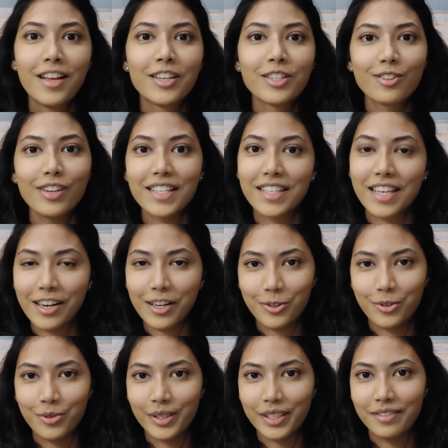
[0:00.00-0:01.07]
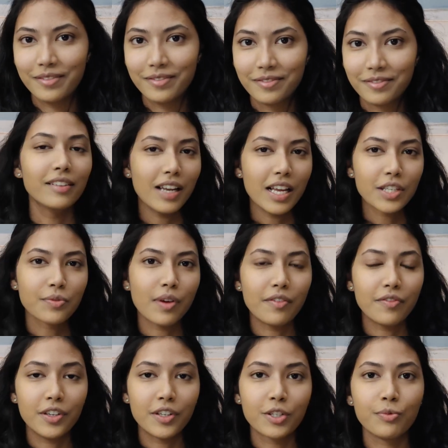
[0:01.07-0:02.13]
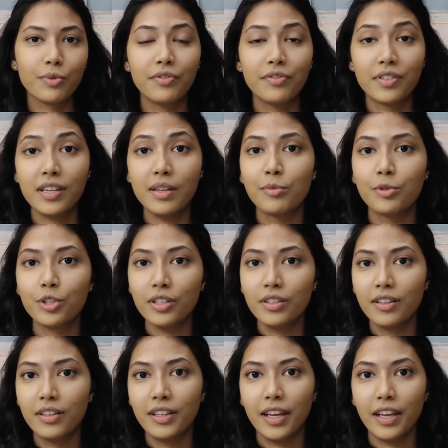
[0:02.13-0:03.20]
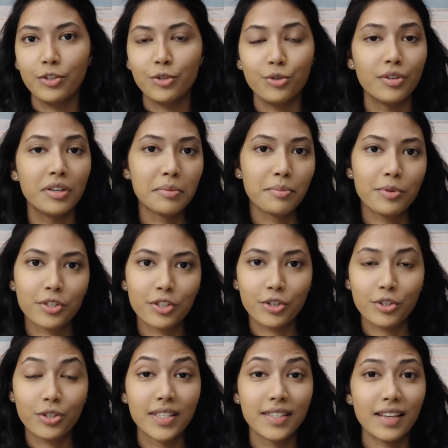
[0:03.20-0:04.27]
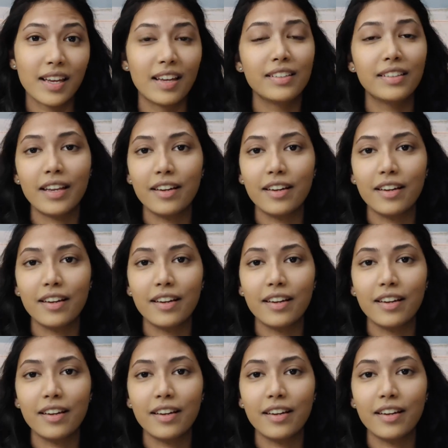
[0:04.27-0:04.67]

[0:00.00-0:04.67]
So let's get into it. In the last 5 years, we've seen machine learning engineering positions and